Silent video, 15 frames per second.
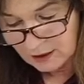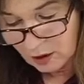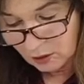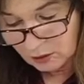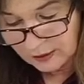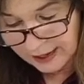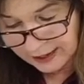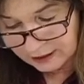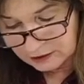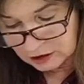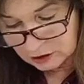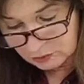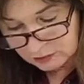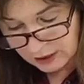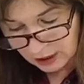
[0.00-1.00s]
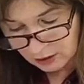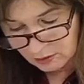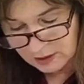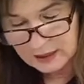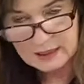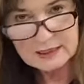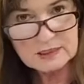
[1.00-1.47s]
Or how do you know,
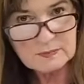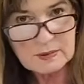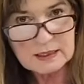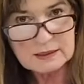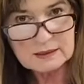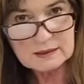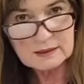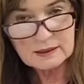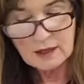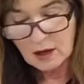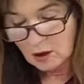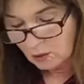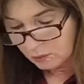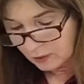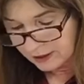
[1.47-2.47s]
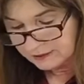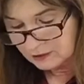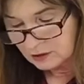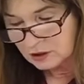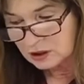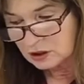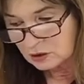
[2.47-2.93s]
husband, whether
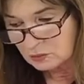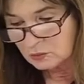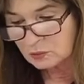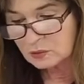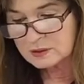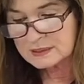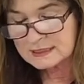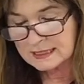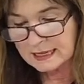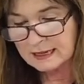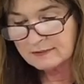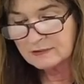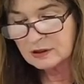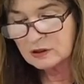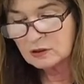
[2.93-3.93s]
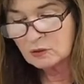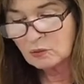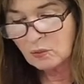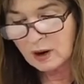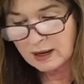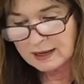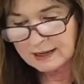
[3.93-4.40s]
you will save your
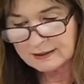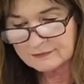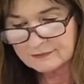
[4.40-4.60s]
wife?